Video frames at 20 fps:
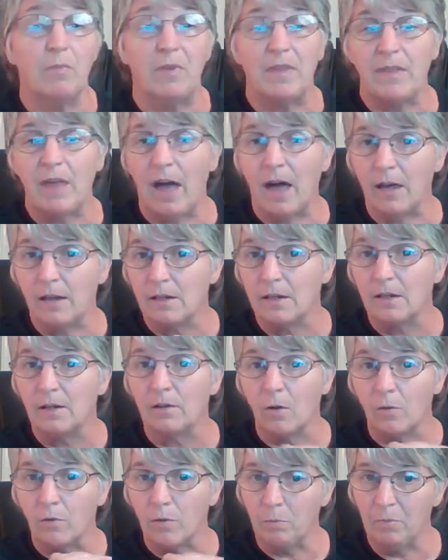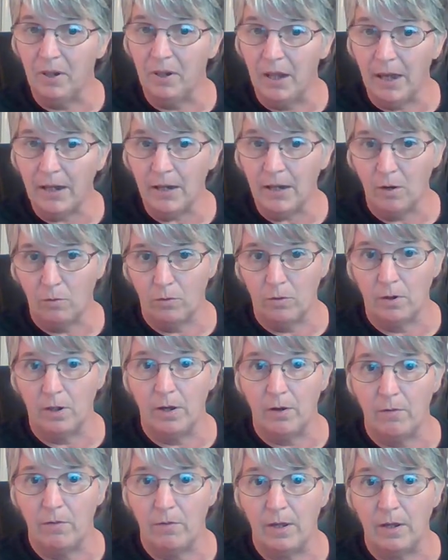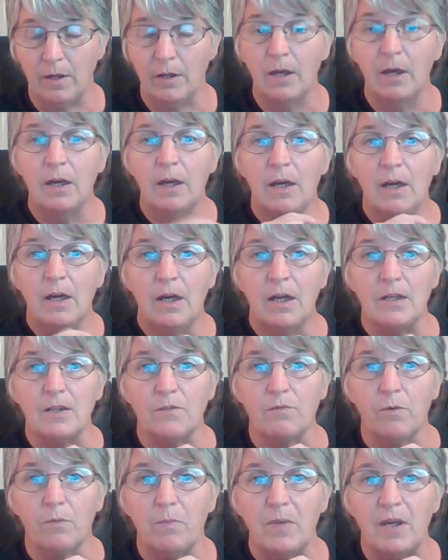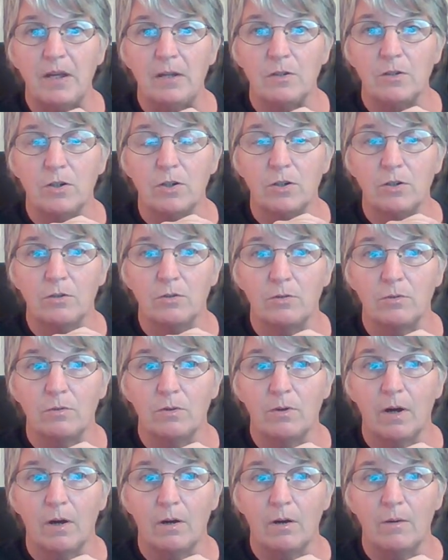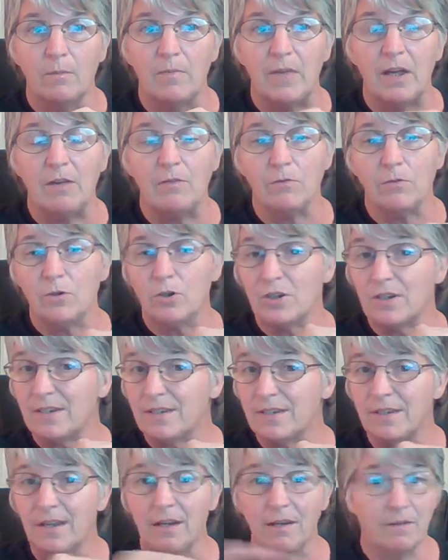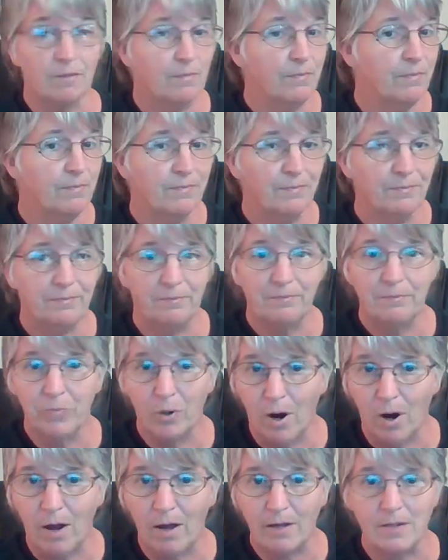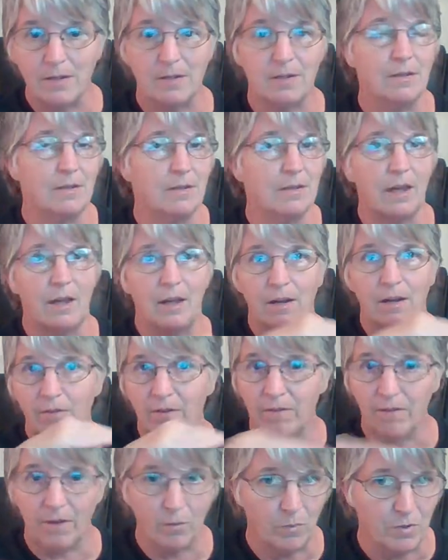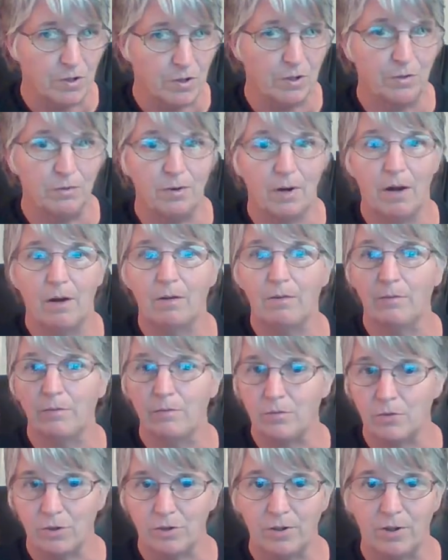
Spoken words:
But the ideal on the Plato clothing is for me to either just set a price and say everything was $2, or